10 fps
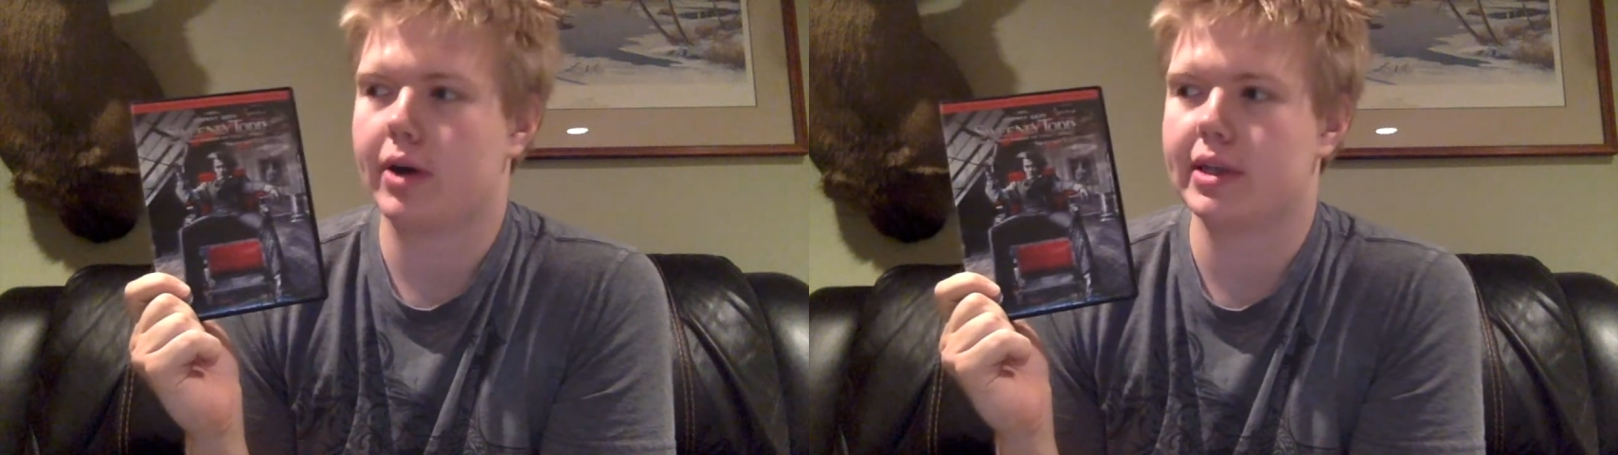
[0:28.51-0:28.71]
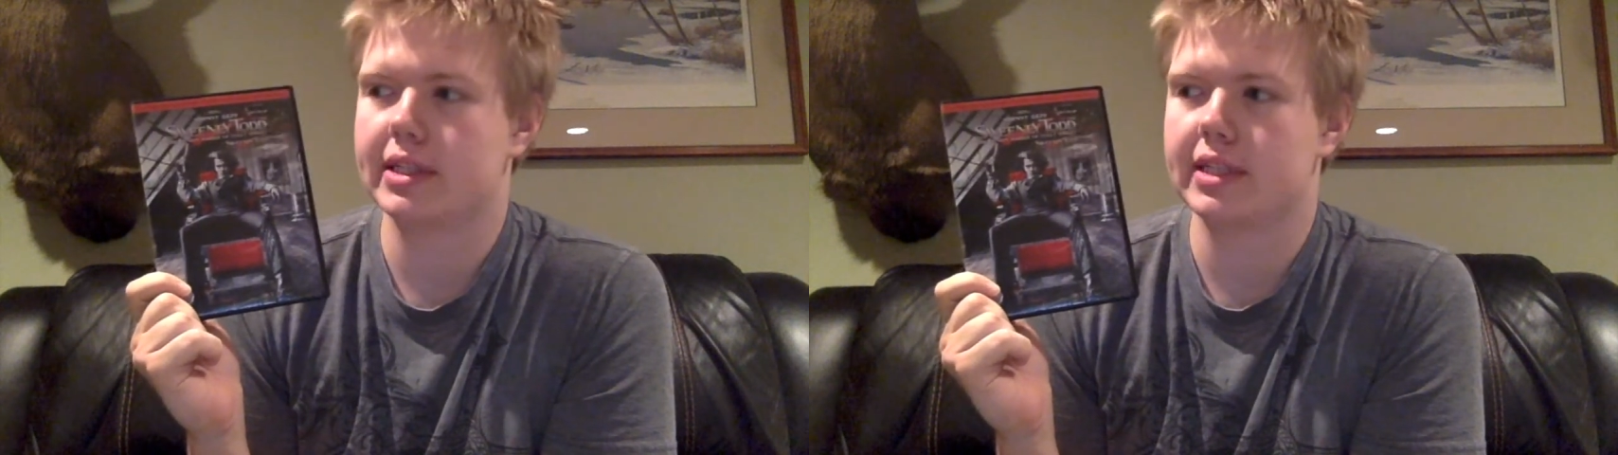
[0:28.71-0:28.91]

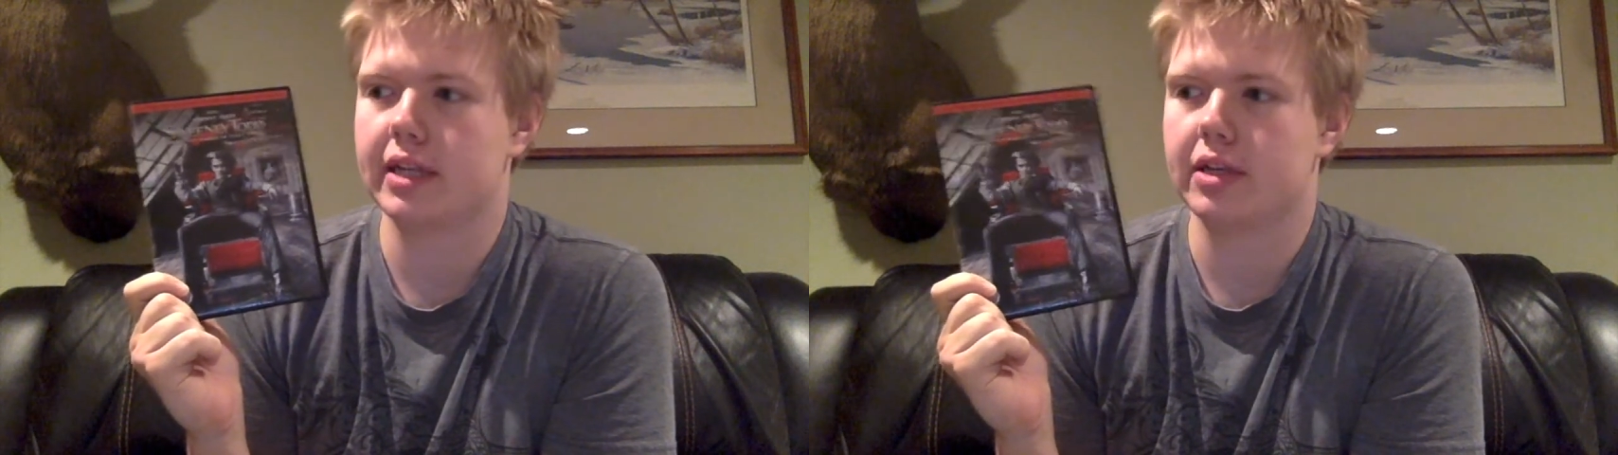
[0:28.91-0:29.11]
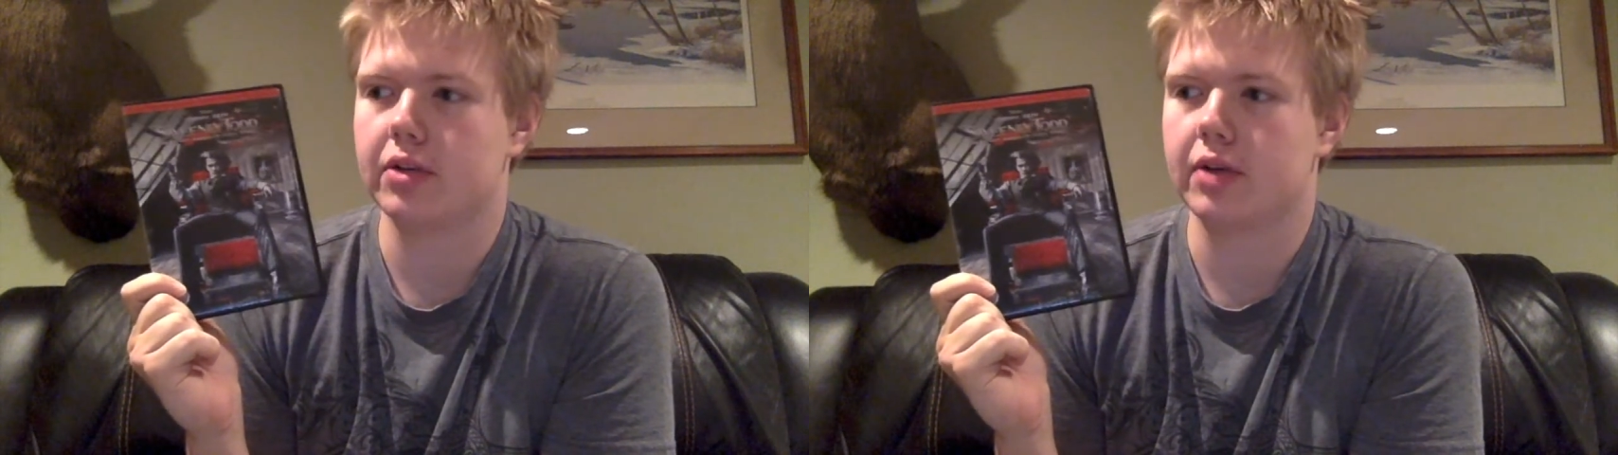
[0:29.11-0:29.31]
I
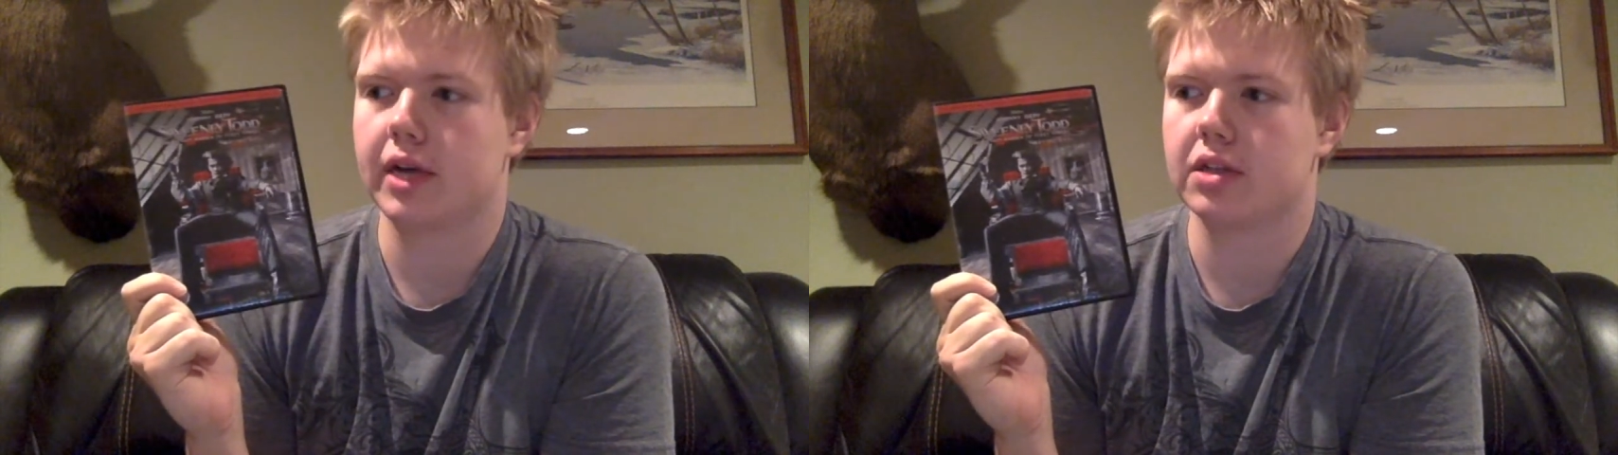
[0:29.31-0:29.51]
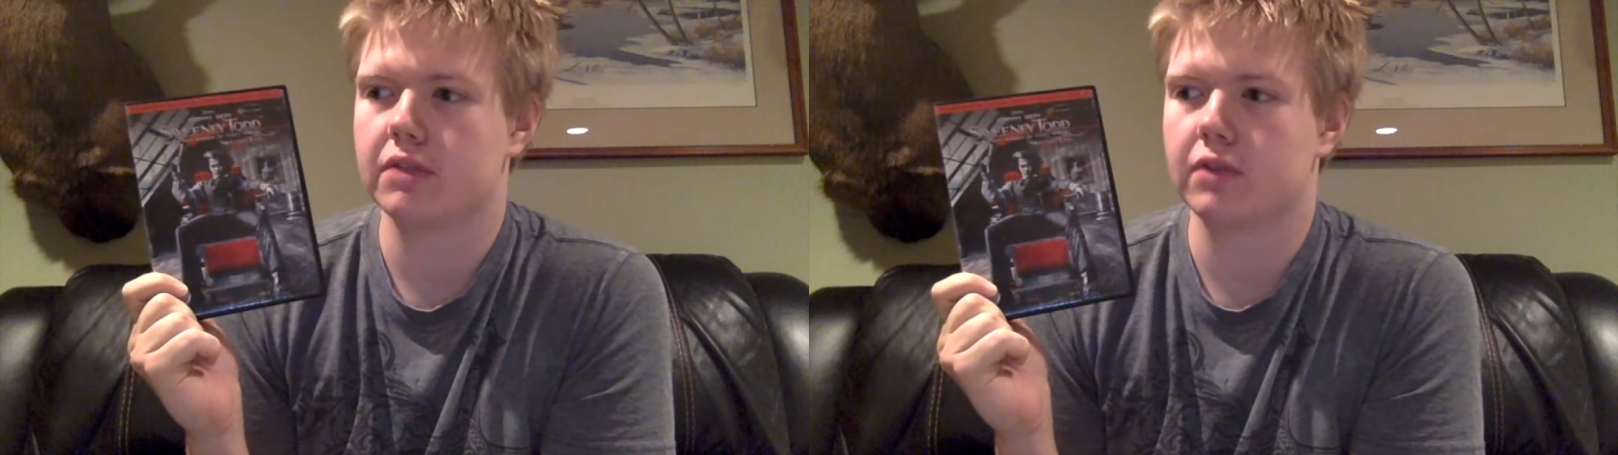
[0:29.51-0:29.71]
said that you
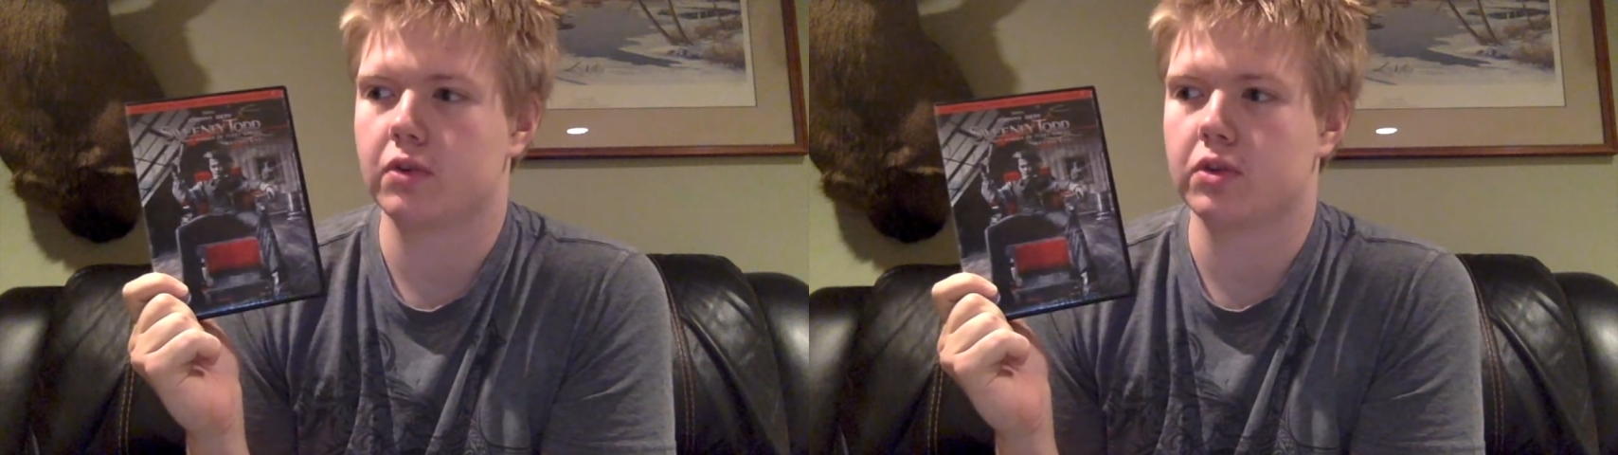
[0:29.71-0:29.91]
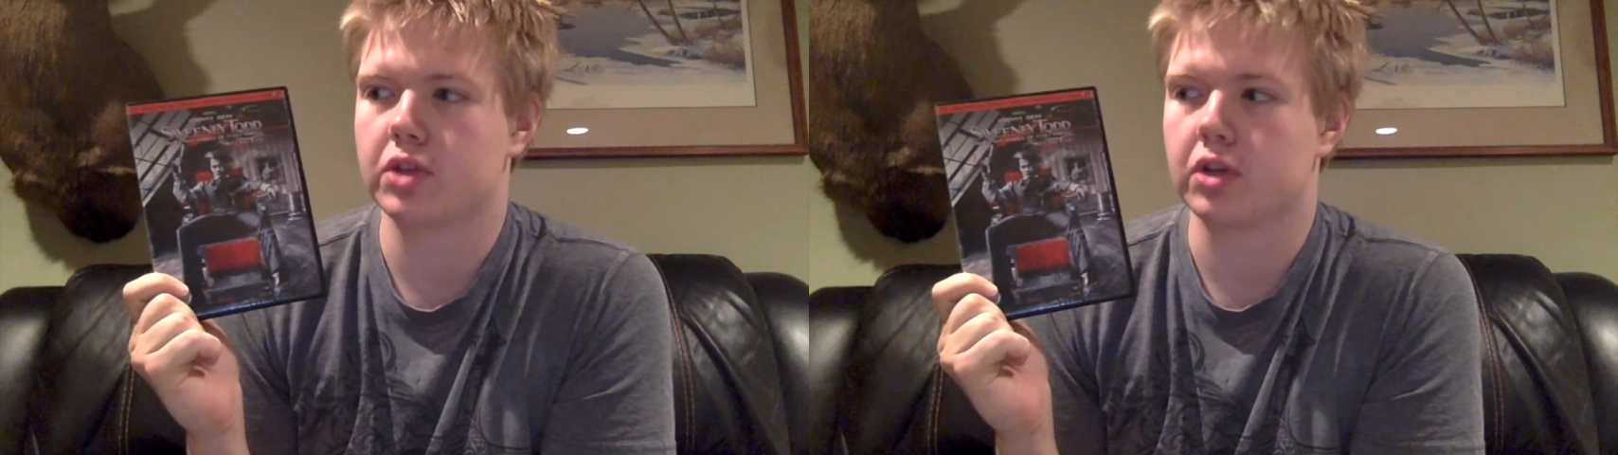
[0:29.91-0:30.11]
guys
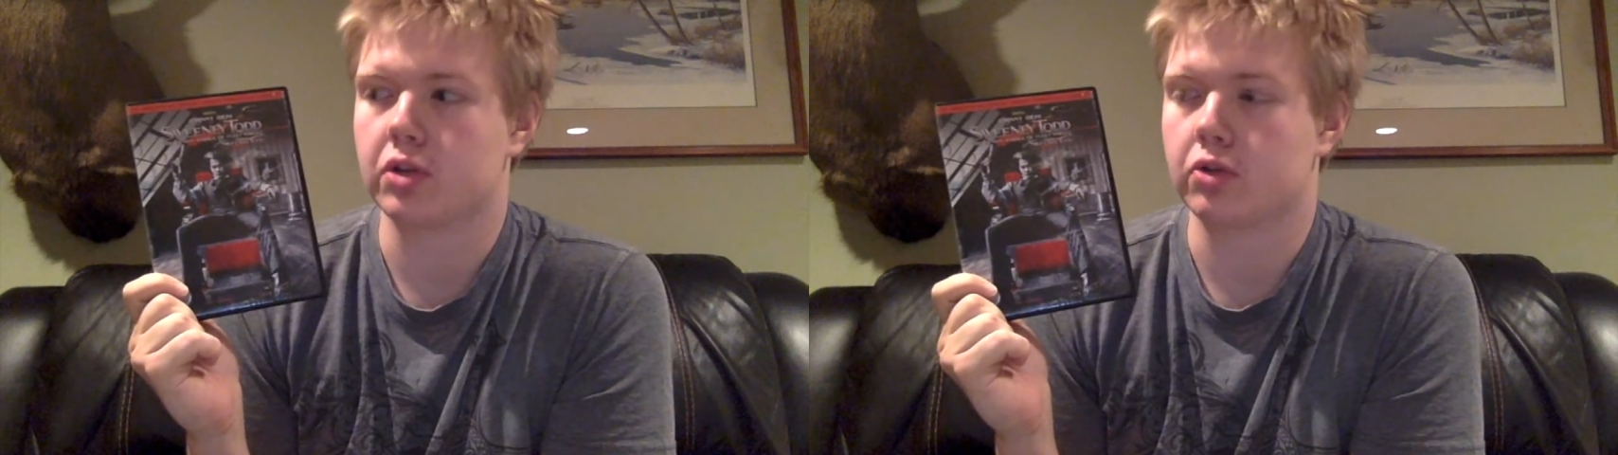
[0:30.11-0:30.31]
focused on